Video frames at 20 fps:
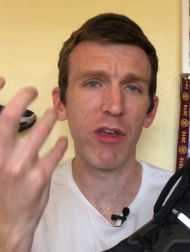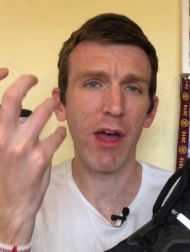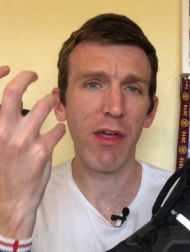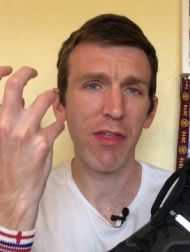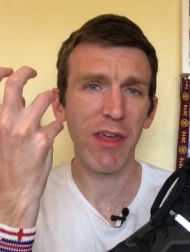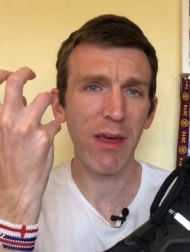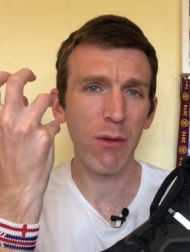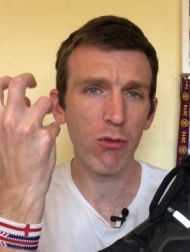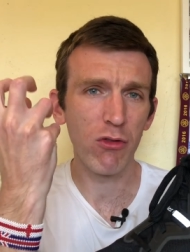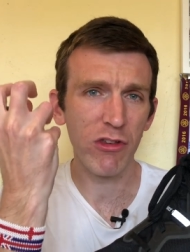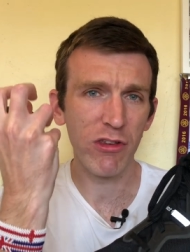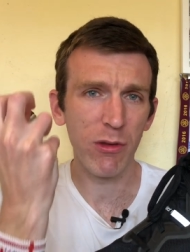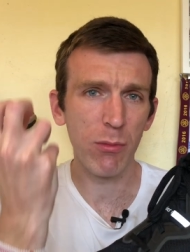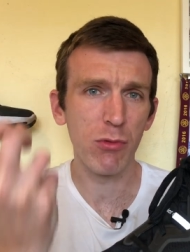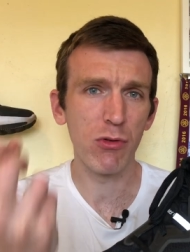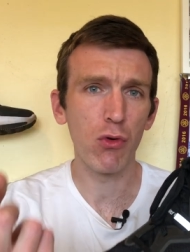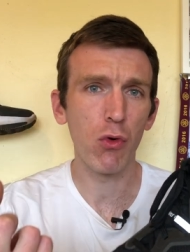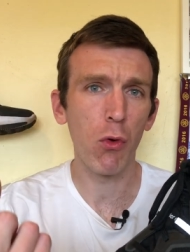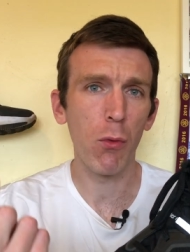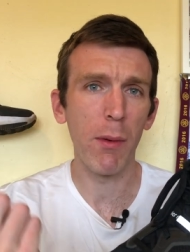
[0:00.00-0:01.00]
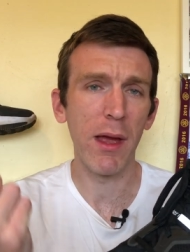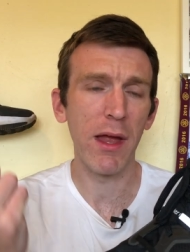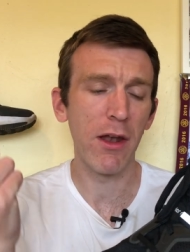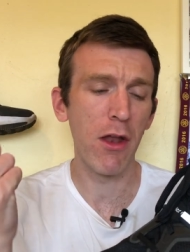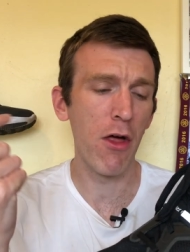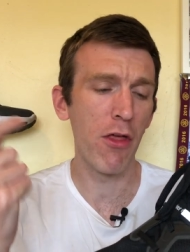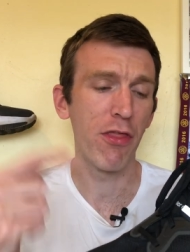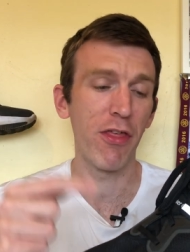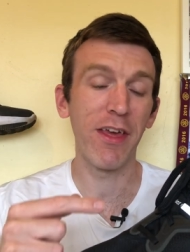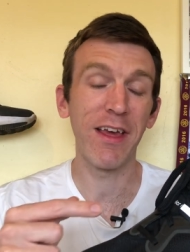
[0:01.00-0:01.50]
I think it would just absorb it, and
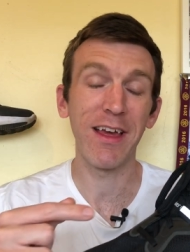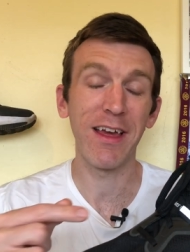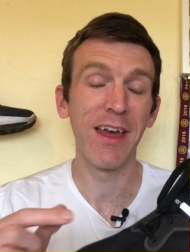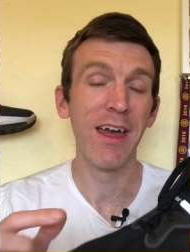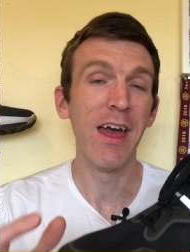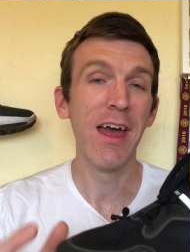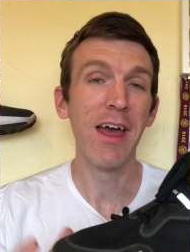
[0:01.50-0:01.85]
I think